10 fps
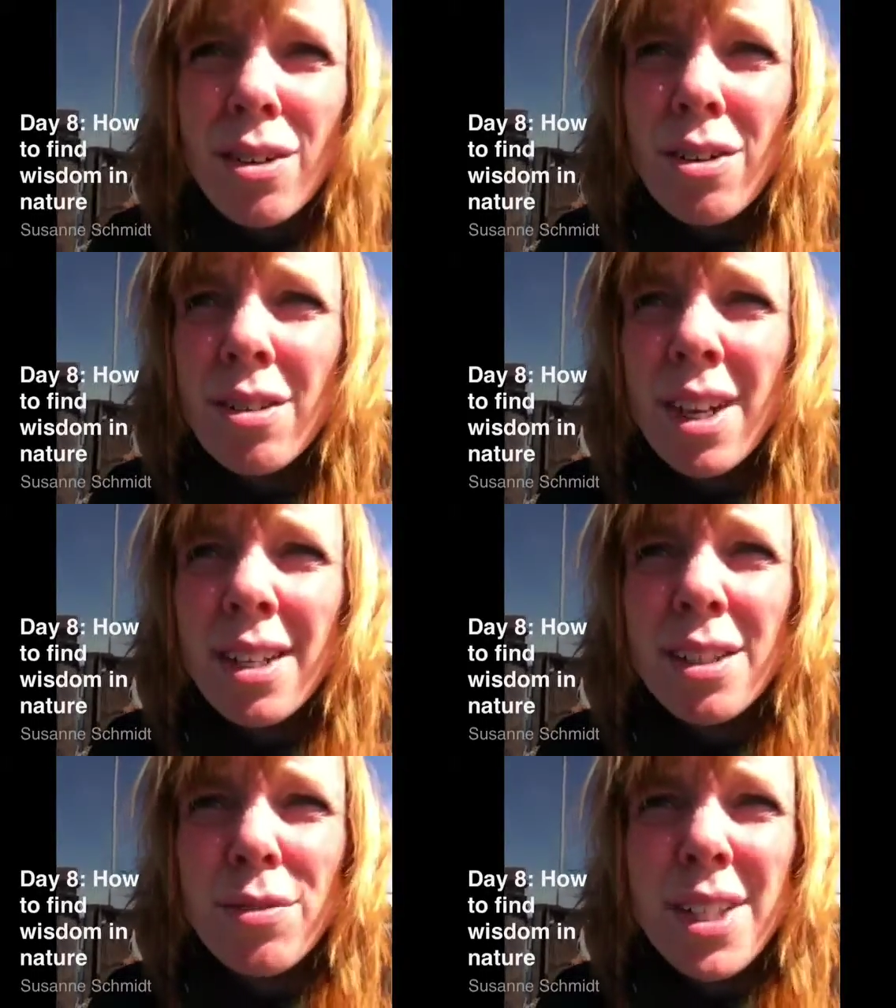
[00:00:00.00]
all
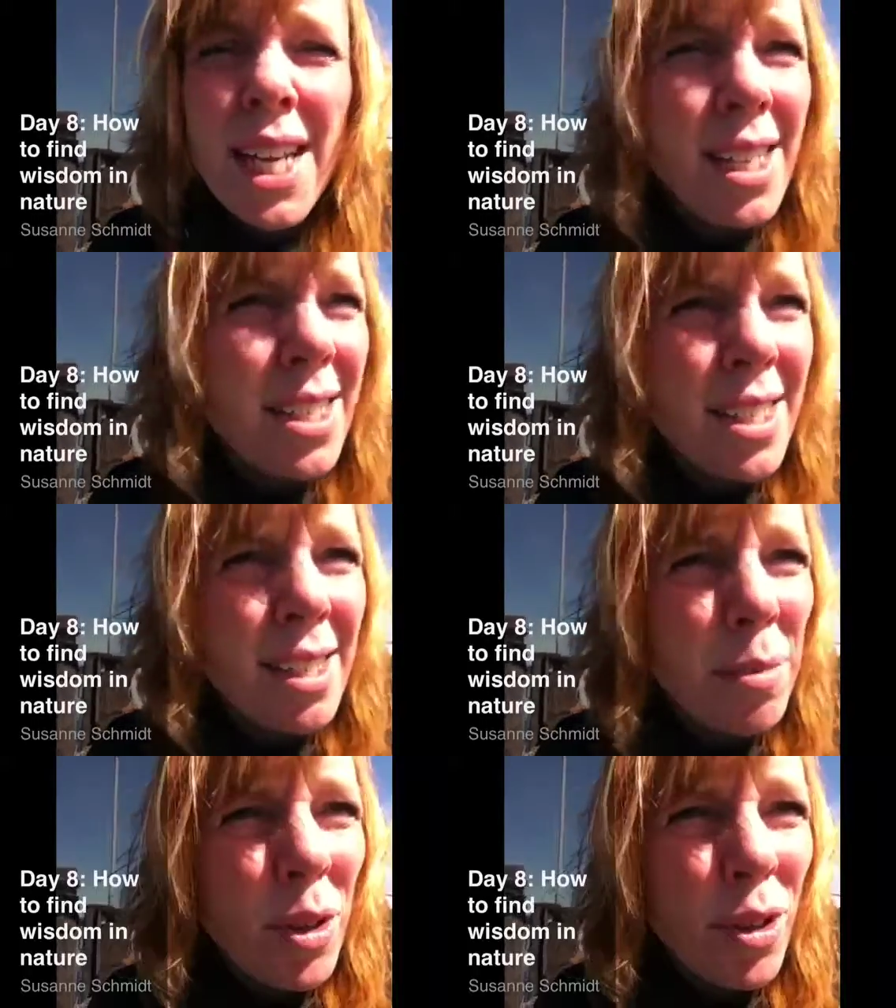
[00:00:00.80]
kinds of days, it
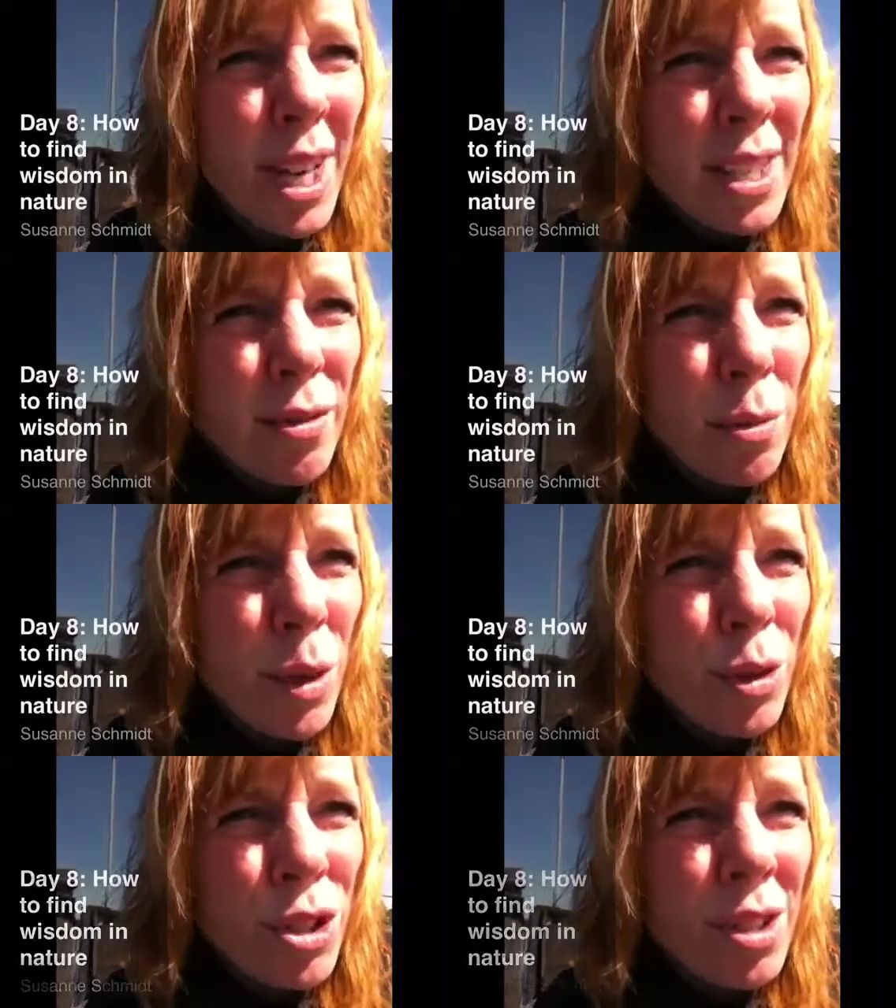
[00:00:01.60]
could be all kinds of
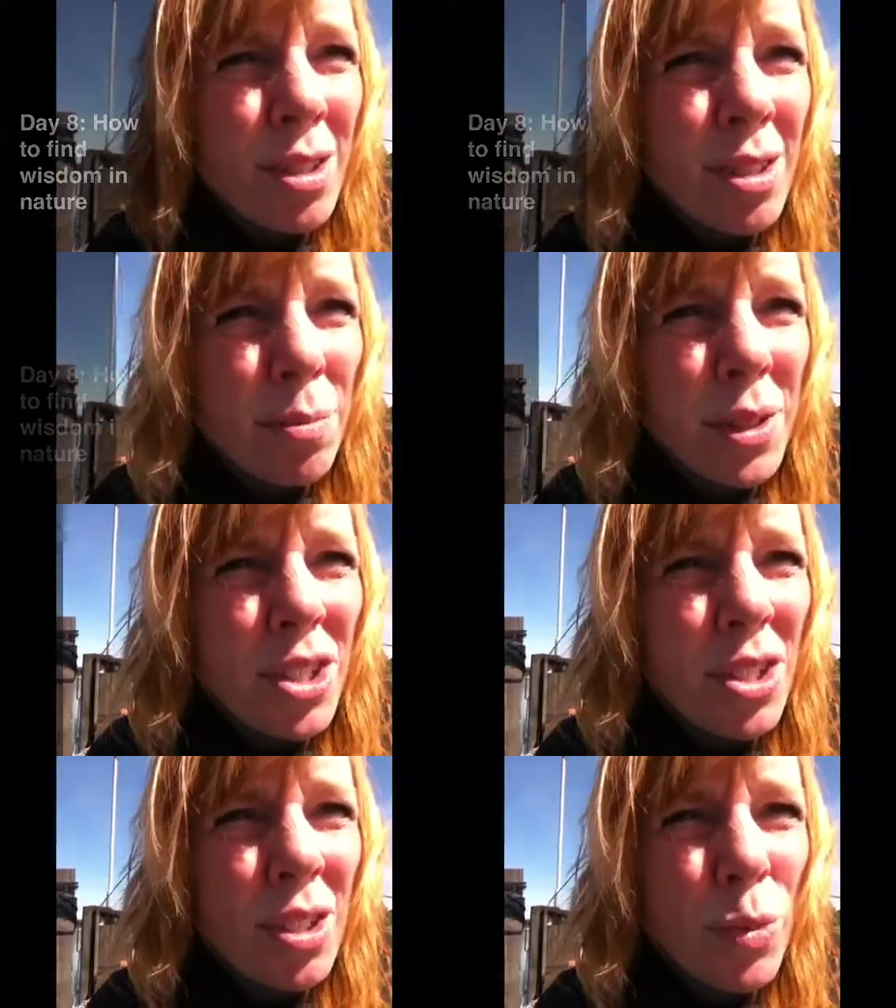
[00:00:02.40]
emotions, but
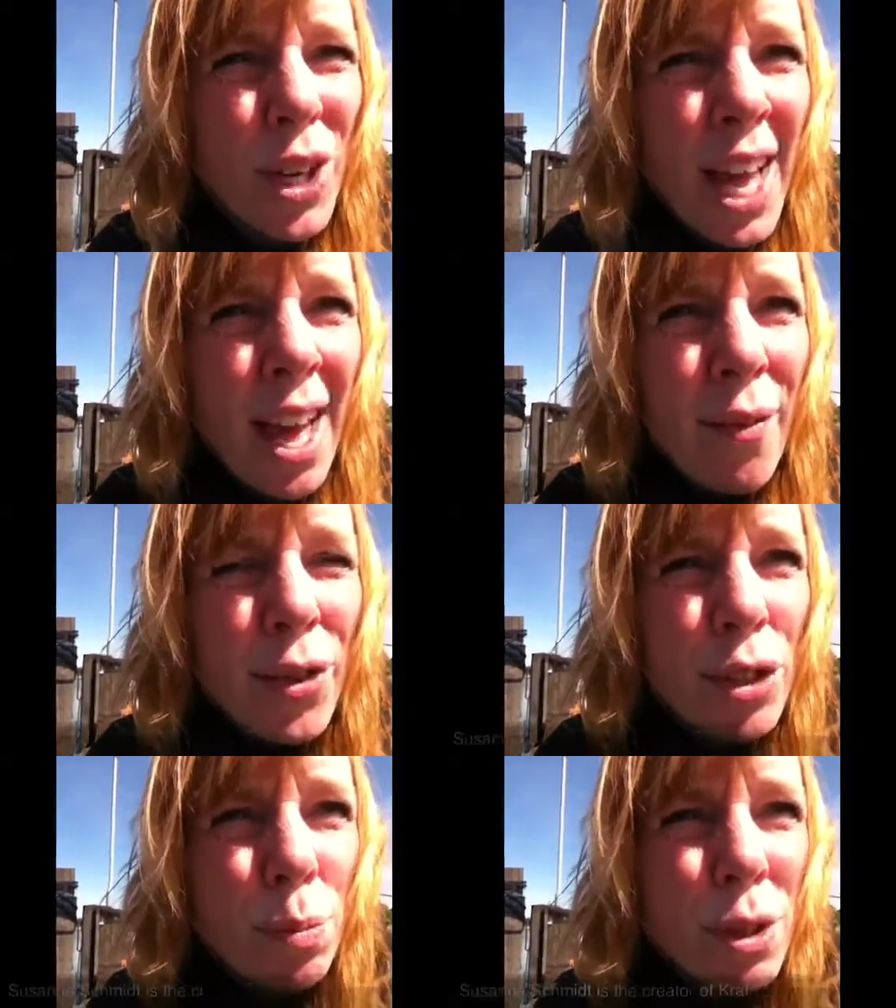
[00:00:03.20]
just when I
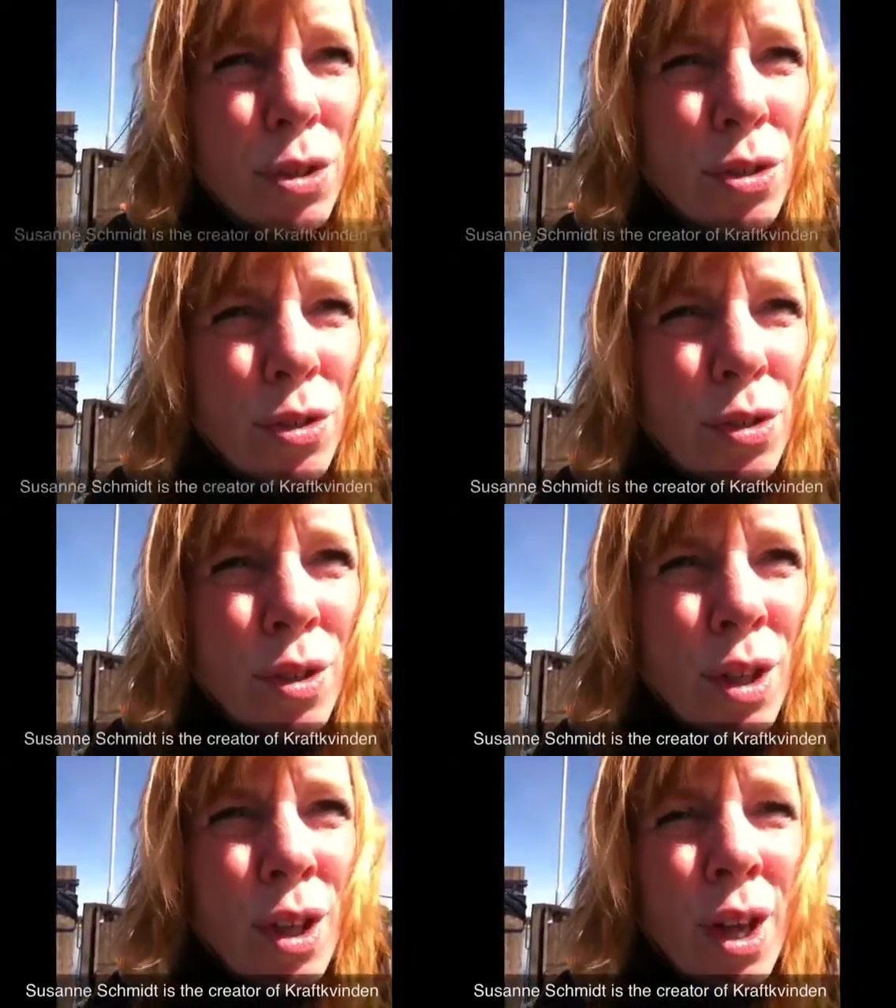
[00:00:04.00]
have a special
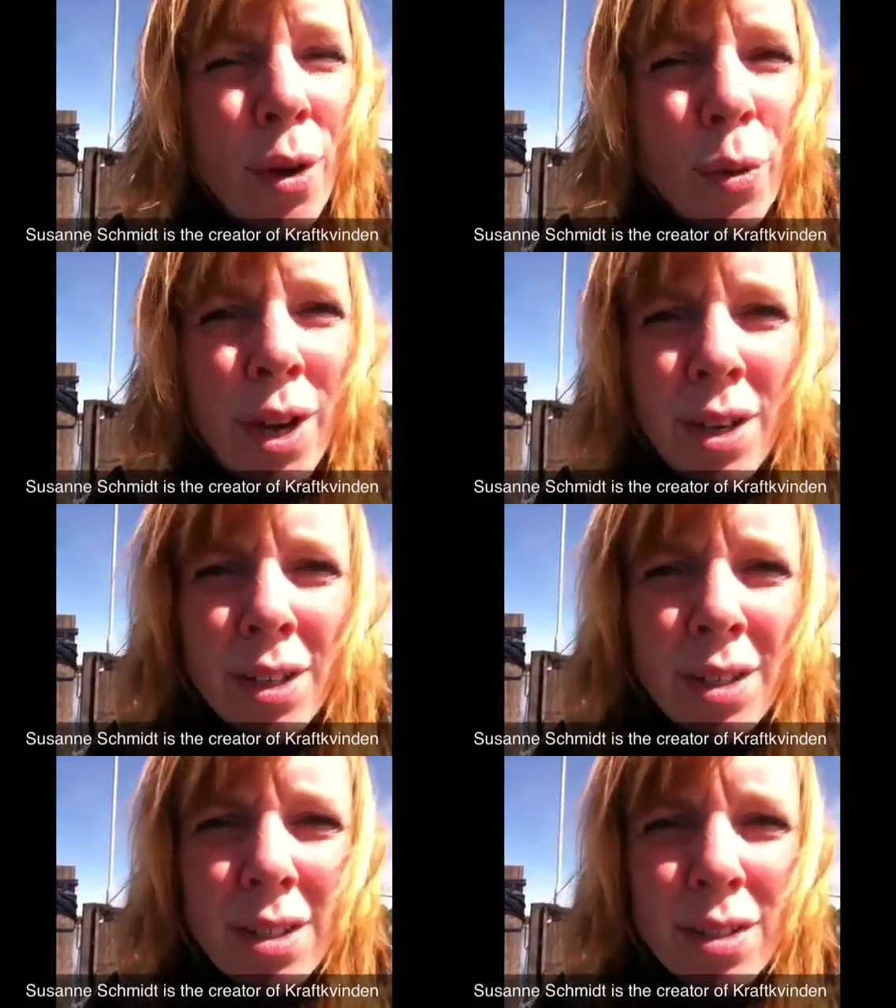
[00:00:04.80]

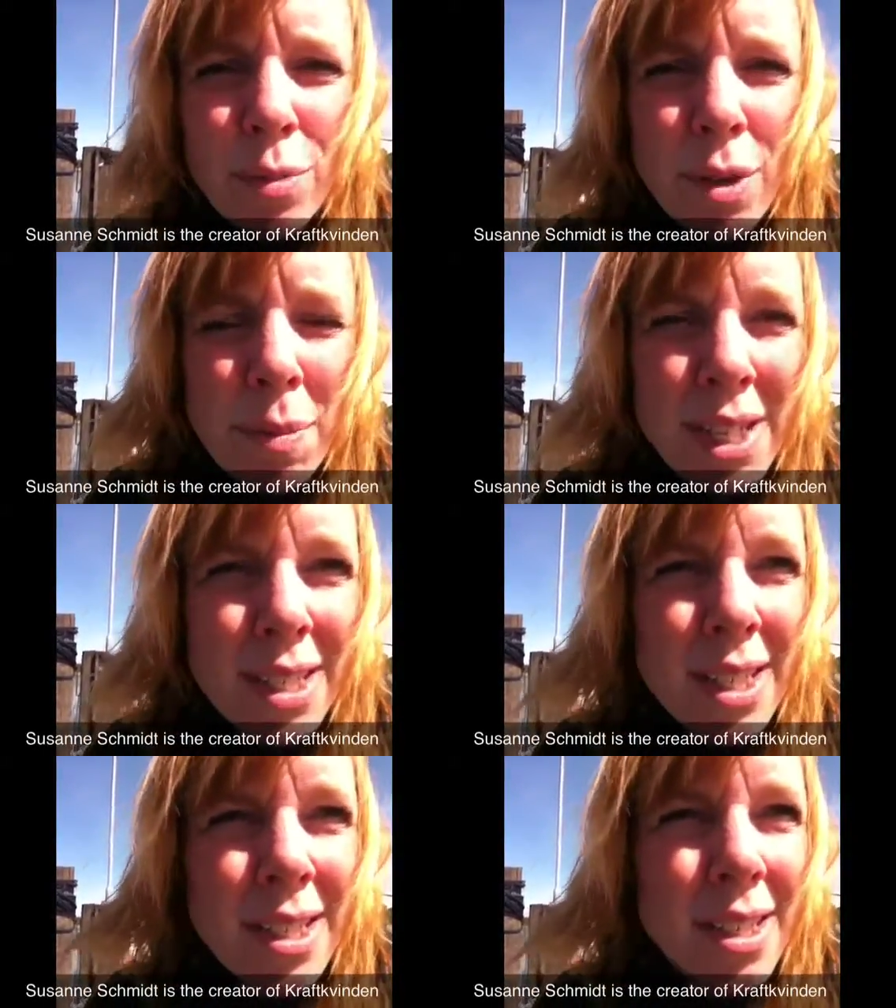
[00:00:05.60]
awareness, when my
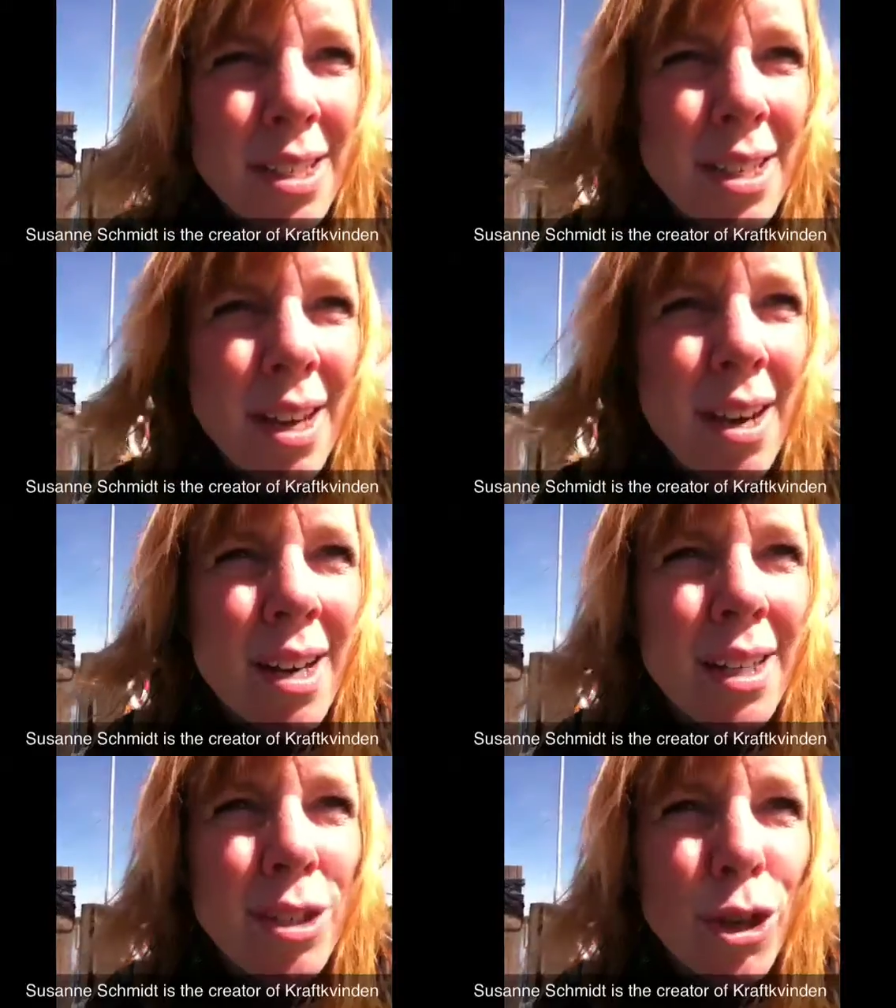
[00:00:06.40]
senses
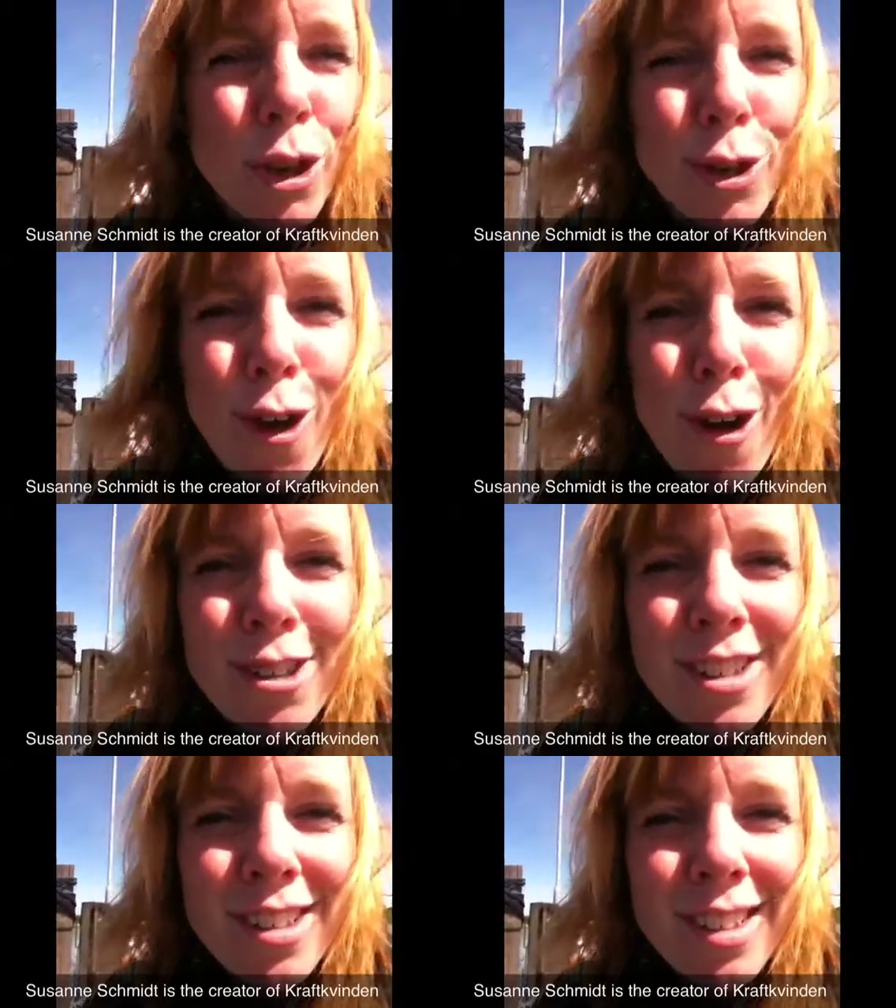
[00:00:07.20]
are turned
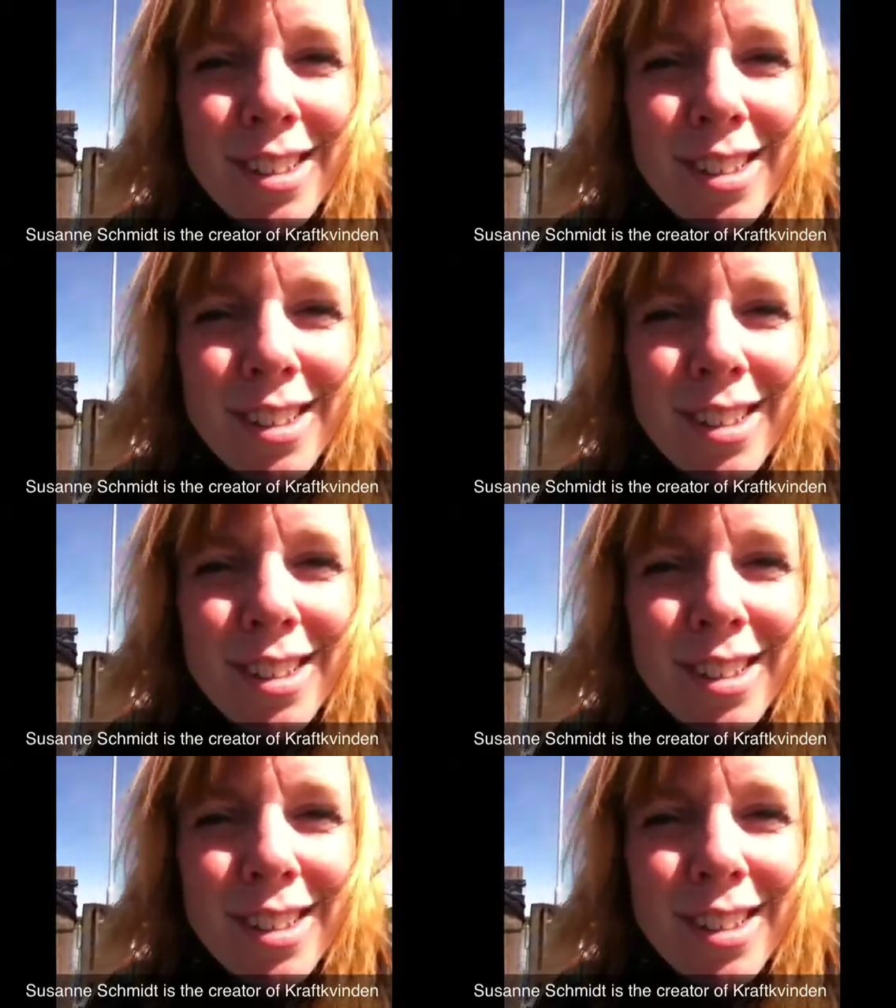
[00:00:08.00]
on